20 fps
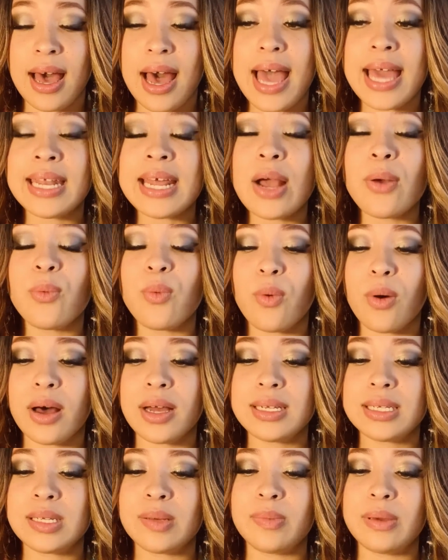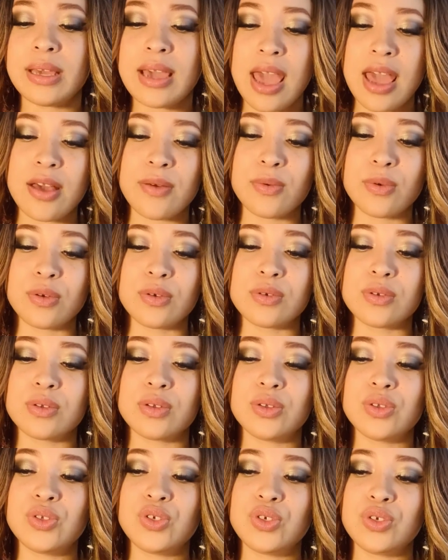And I want to be able
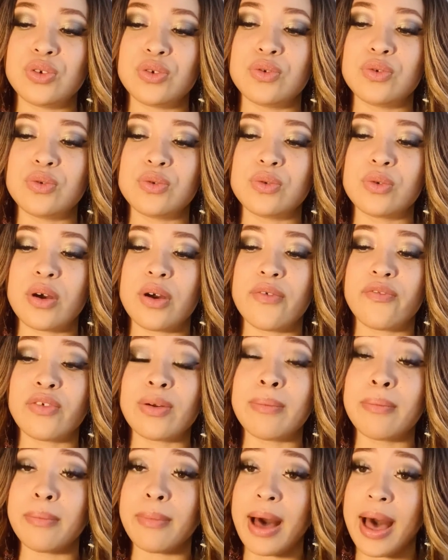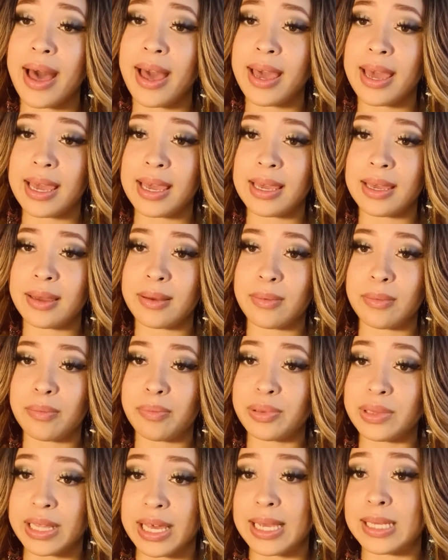to, from my
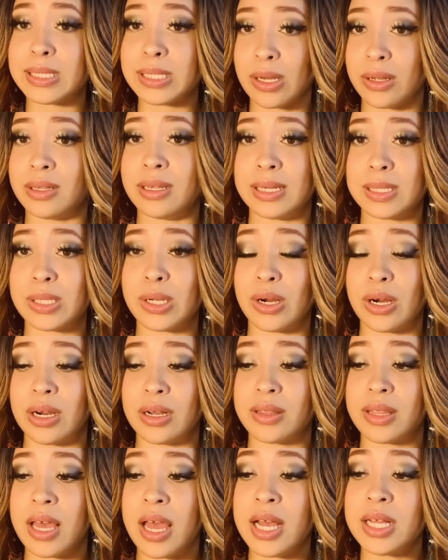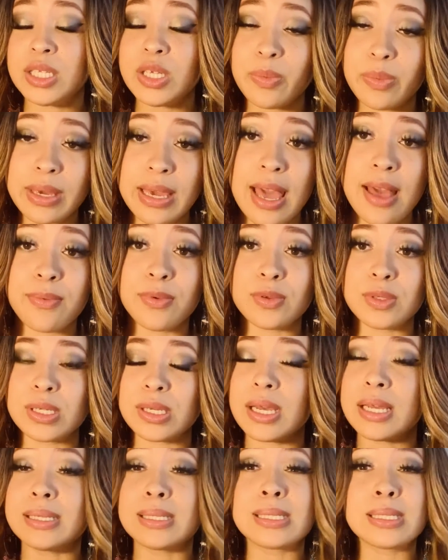place on this earth, to be able
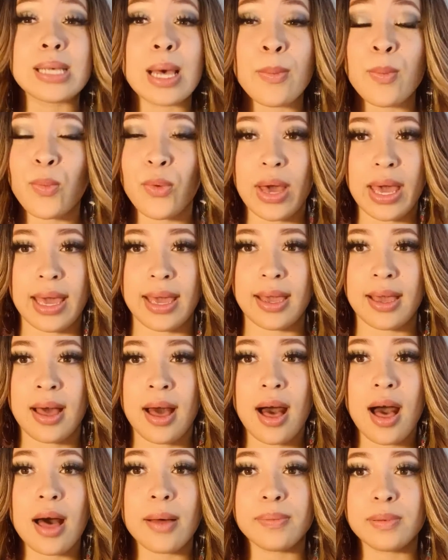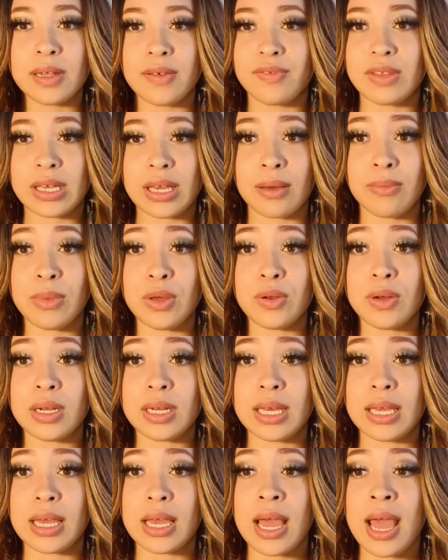to in some way uplift the
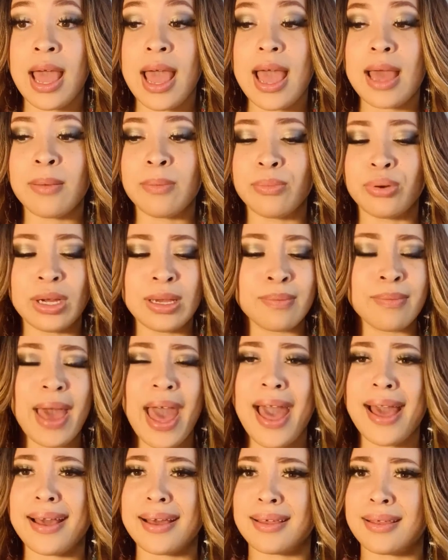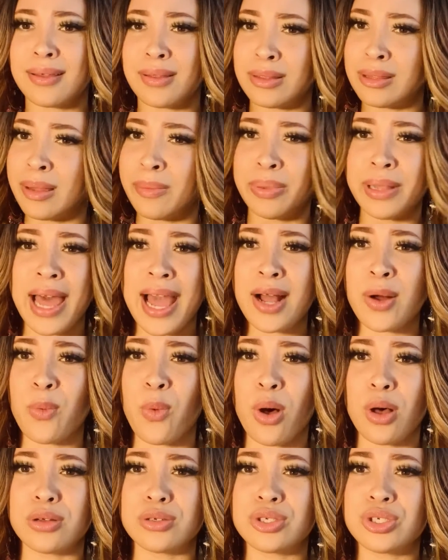community and bring back the Black
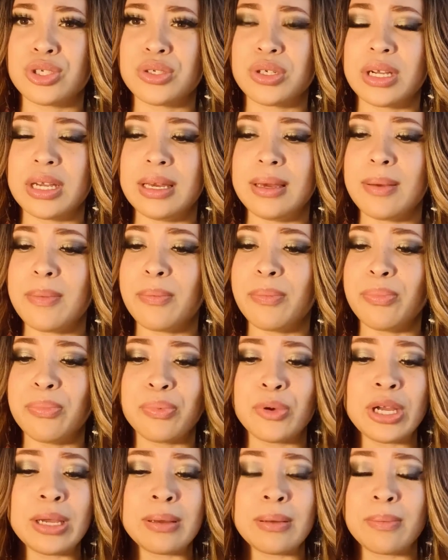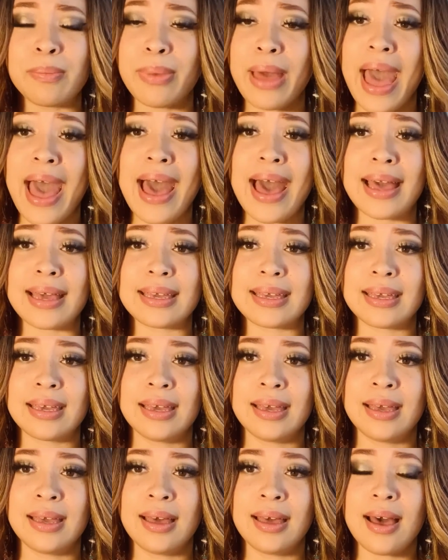Wall Street, bring back
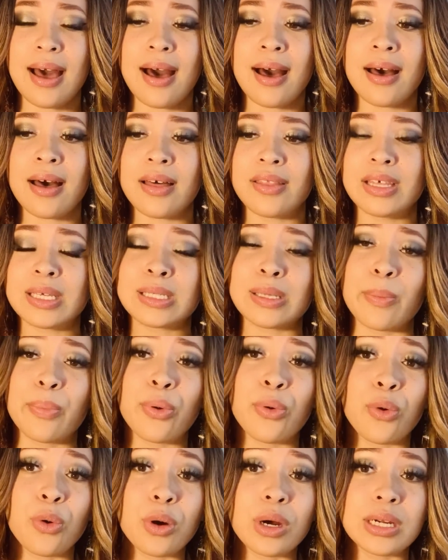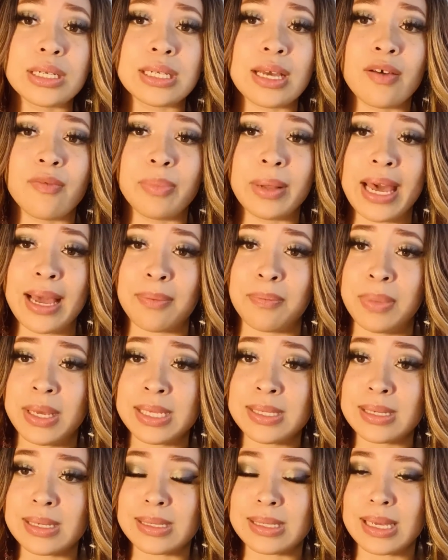the support of Black
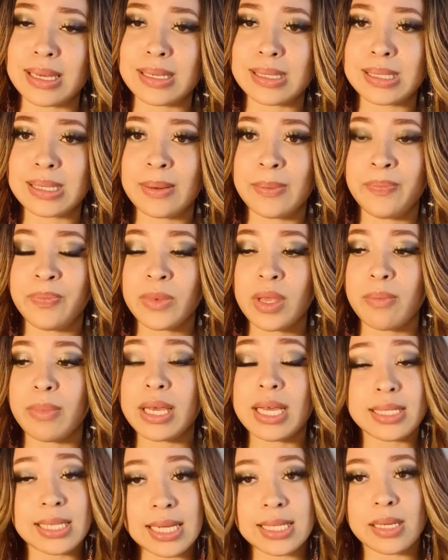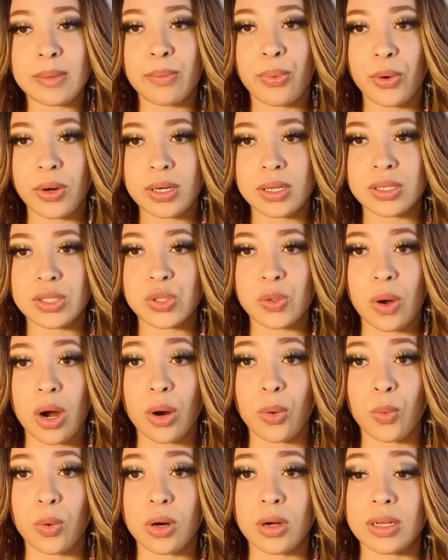businesses, because that's important to
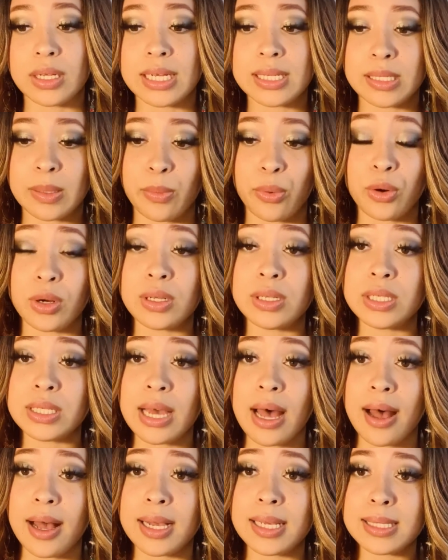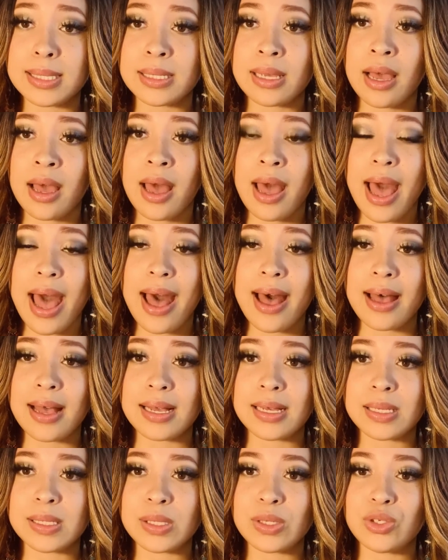our world. It's important to us
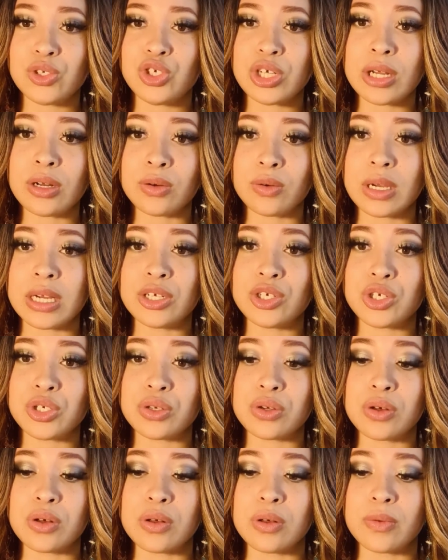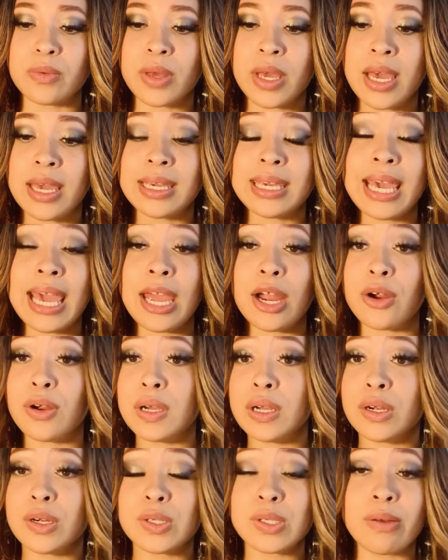as generational
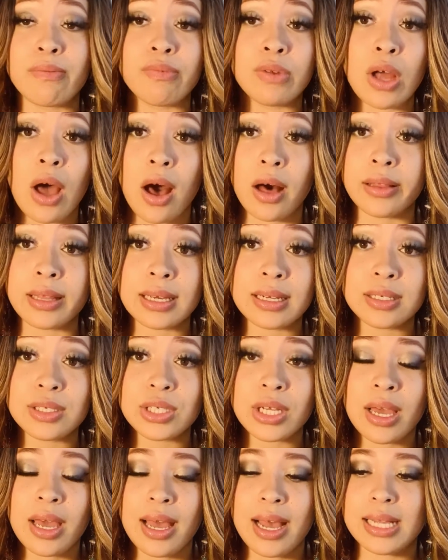carriers of knowledge.